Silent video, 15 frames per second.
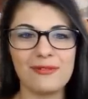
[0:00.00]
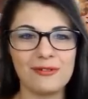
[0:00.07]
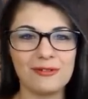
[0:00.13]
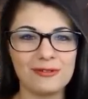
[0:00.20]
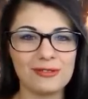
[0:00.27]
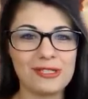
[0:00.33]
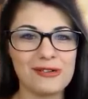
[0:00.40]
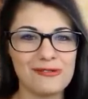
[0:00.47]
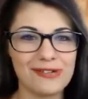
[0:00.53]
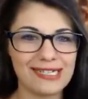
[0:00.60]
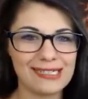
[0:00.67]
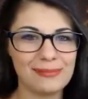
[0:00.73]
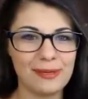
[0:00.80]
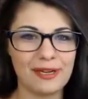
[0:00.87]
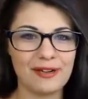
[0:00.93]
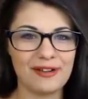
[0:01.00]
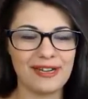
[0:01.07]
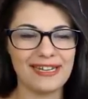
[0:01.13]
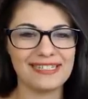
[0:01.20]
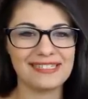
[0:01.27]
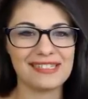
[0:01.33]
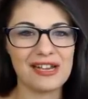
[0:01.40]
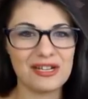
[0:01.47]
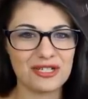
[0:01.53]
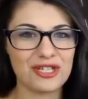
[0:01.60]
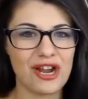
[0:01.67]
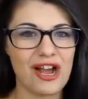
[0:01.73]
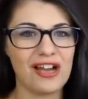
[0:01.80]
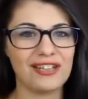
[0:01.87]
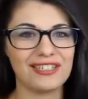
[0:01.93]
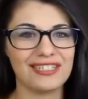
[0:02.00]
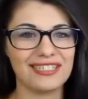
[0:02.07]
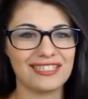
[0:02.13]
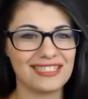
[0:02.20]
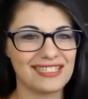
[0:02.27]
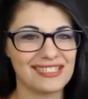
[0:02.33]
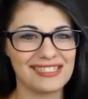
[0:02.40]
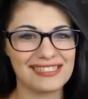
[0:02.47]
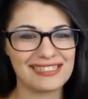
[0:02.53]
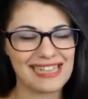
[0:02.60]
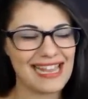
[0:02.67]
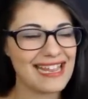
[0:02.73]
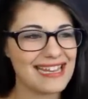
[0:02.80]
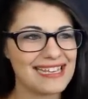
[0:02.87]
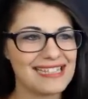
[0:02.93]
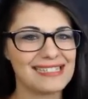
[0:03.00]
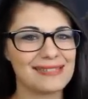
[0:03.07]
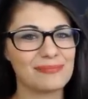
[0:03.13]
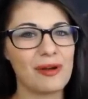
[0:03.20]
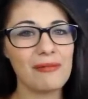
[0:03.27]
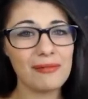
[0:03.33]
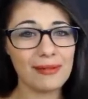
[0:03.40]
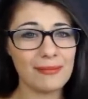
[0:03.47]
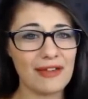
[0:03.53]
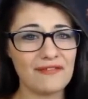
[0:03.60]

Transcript: able to experience Uncharted because it is probably